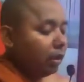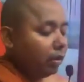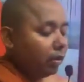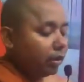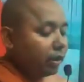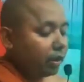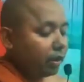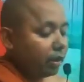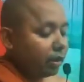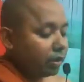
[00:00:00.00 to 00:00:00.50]

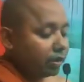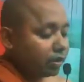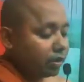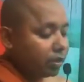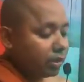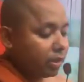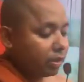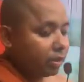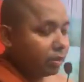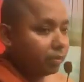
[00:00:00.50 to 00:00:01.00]
Okay, let us
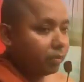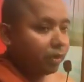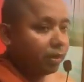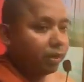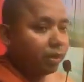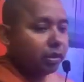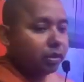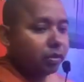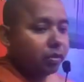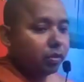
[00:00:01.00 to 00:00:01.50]
share the
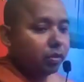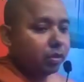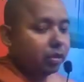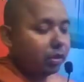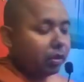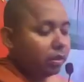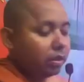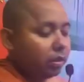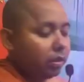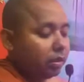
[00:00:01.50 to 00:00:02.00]
merit
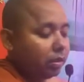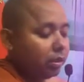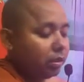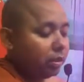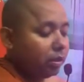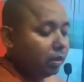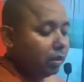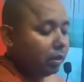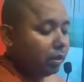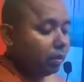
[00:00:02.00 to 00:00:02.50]
together.
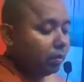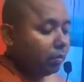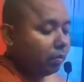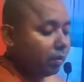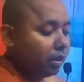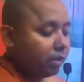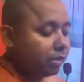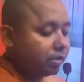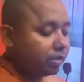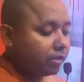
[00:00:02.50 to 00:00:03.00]

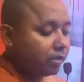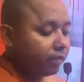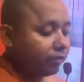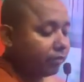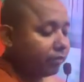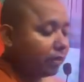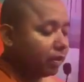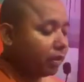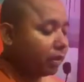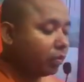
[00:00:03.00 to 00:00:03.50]
May
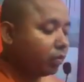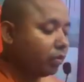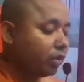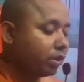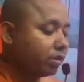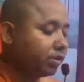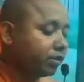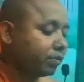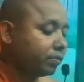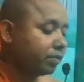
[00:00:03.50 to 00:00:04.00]
suffering
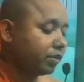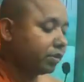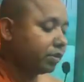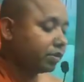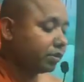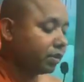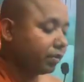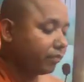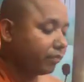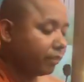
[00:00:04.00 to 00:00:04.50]
ones be
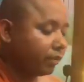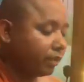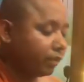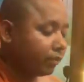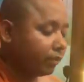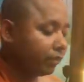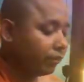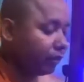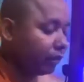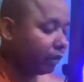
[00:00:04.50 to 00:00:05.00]
suffering
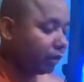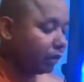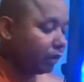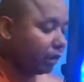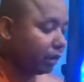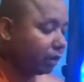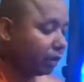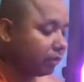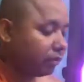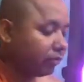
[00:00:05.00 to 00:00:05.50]
free,
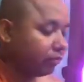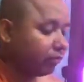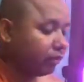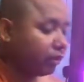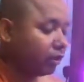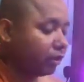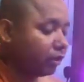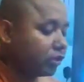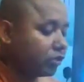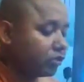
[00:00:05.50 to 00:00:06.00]
and their
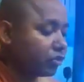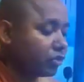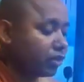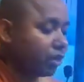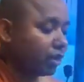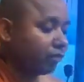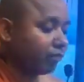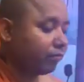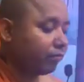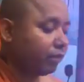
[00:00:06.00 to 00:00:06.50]
fear
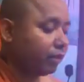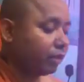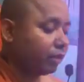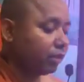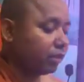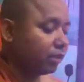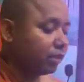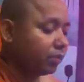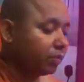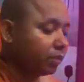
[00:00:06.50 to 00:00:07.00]
strike
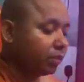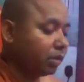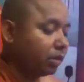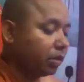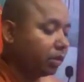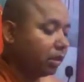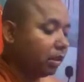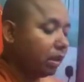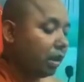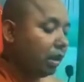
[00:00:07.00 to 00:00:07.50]
fearless
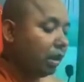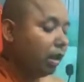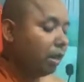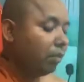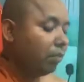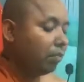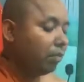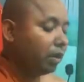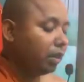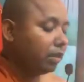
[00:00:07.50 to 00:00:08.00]
be.
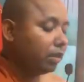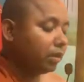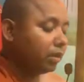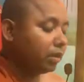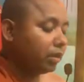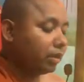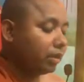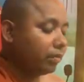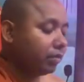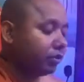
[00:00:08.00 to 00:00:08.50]
May the
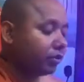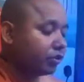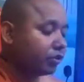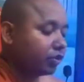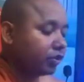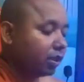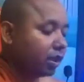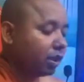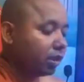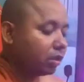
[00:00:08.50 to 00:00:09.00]
grieving
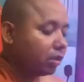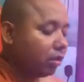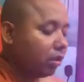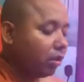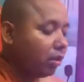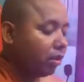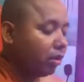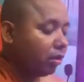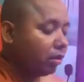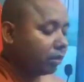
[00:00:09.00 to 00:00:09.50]
shed
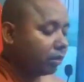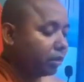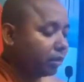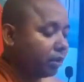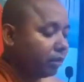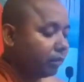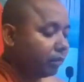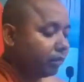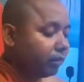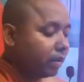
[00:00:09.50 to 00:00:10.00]
all
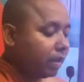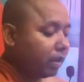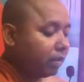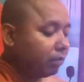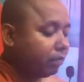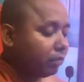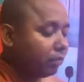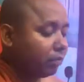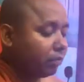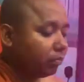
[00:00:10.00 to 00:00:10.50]
grief,
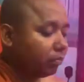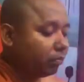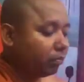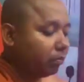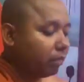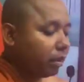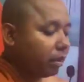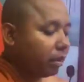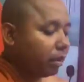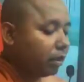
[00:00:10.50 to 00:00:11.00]
and
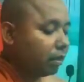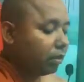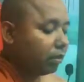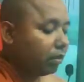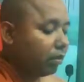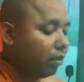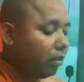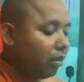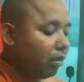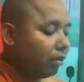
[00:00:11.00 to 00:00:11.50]
may
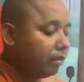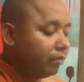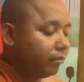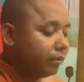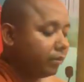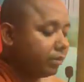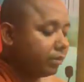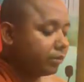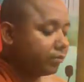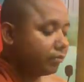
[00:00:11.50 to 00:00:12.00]
all
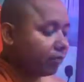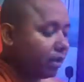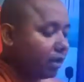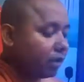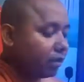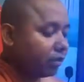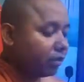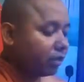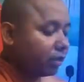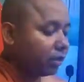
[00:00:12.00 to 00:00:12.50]
beings
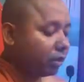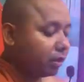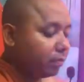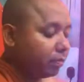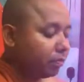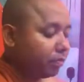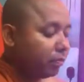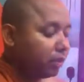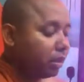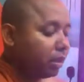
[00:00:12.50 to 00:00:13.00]
find
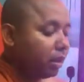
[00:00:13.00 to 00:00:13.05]
relief.